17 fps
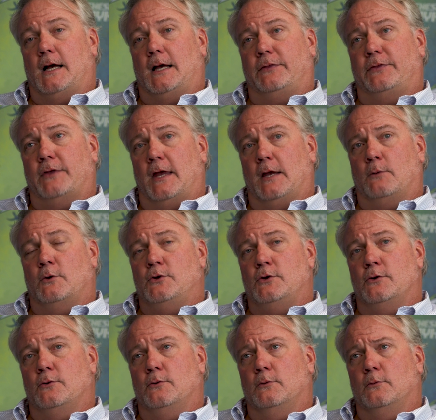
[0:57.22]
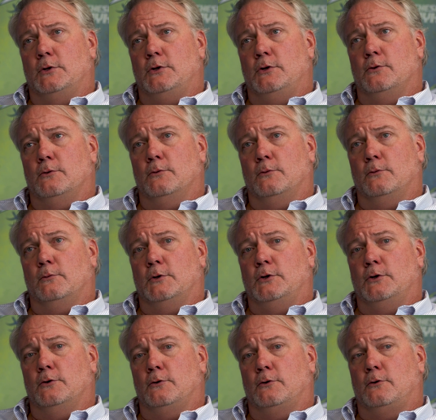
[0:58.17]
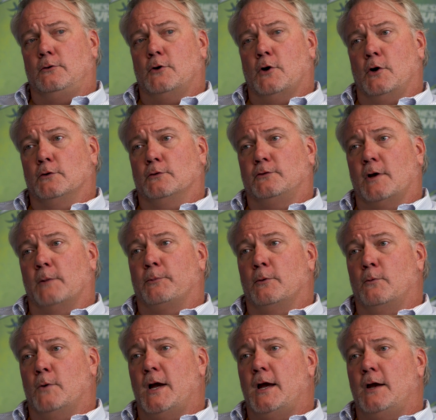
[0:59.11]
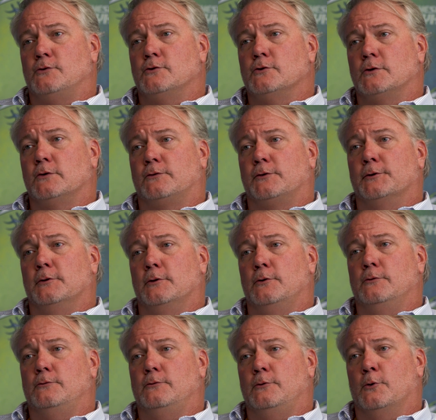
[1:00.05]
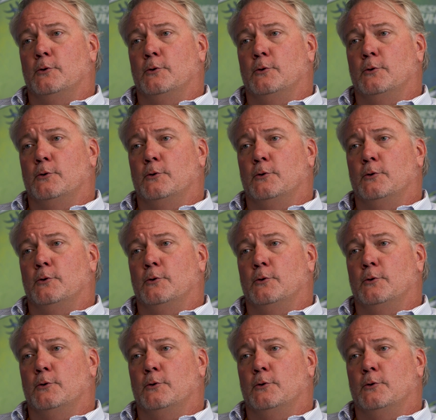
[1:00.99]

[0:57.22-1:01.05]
I think when you go your separate ways, you're just diluting